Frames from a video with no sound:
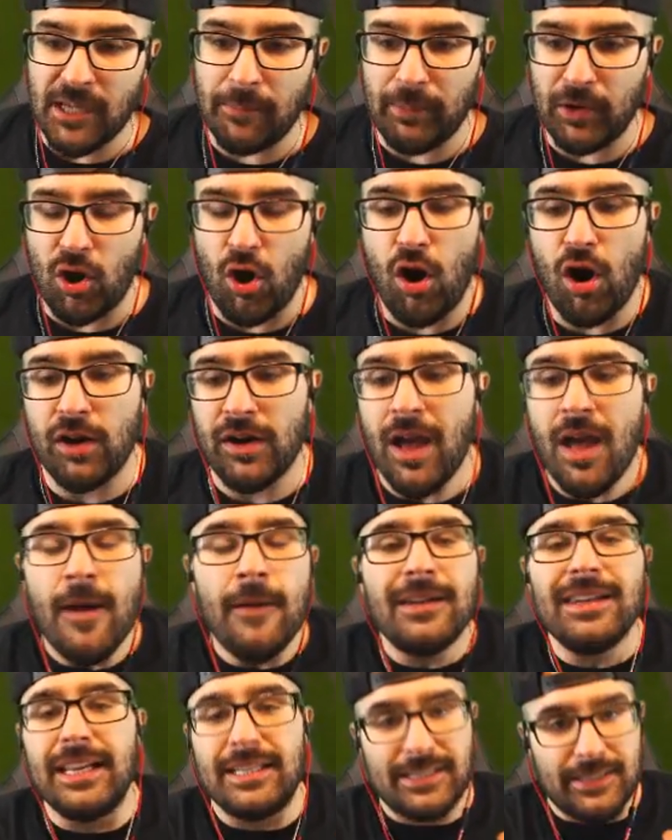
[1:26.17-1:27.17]
up a card?
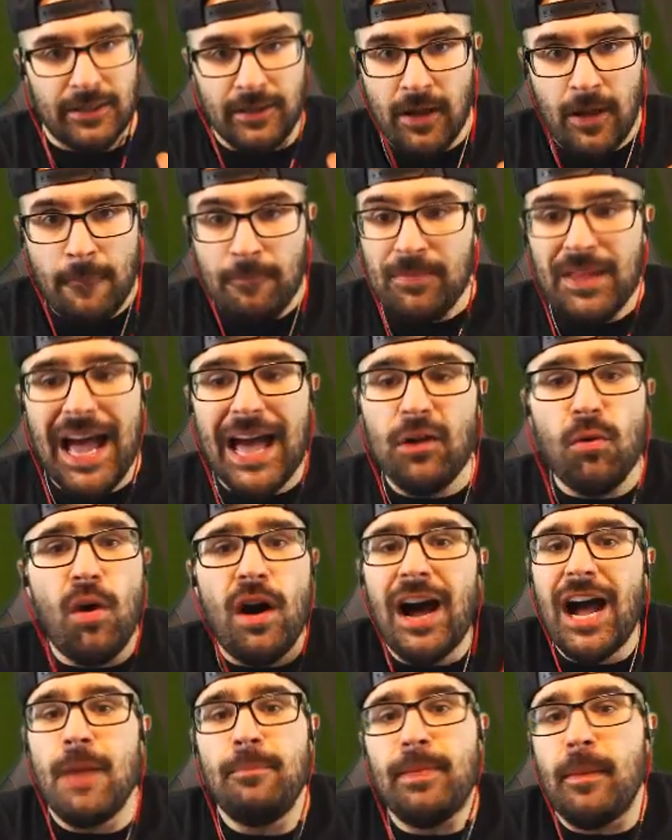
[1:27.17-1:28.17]
Listen, I don't
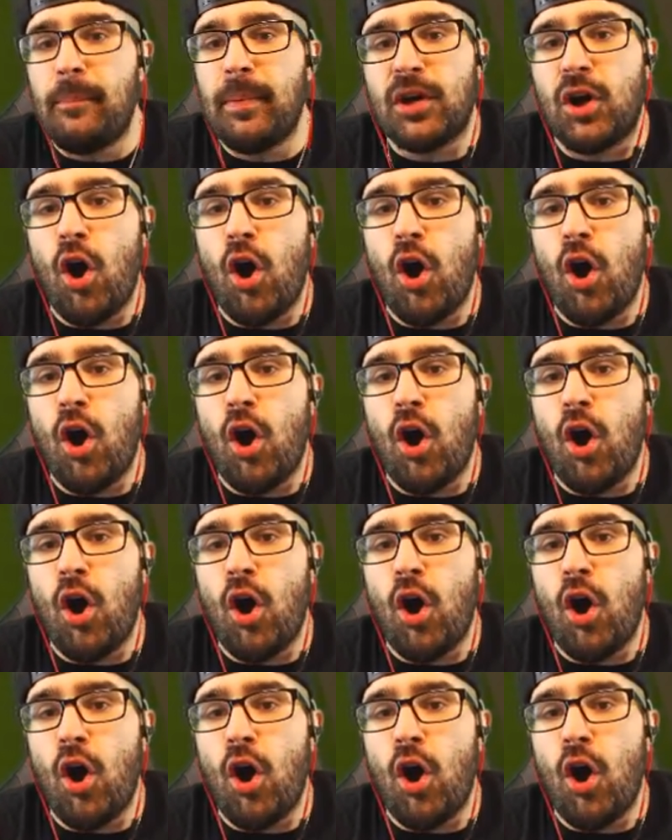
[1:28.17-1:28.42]
hype up a